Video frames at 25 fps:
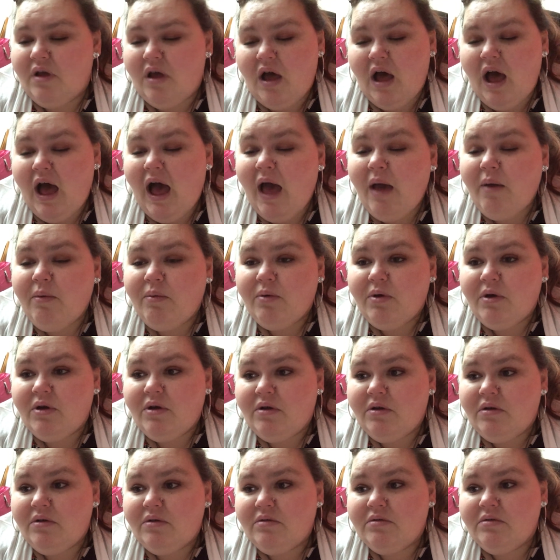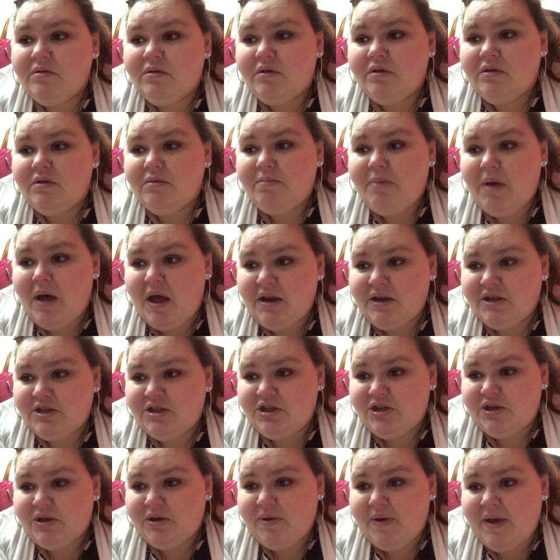I will
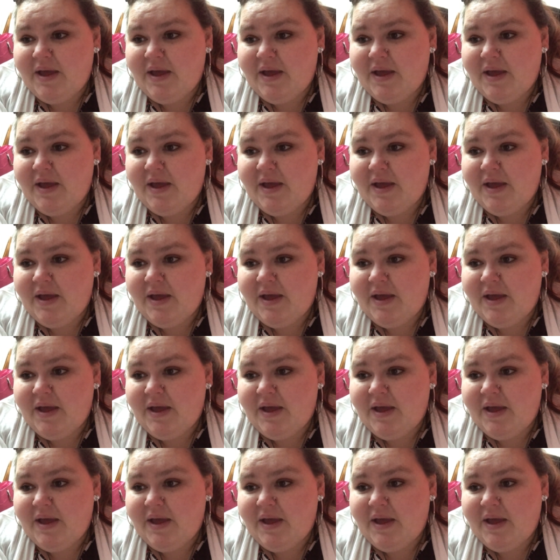punish you,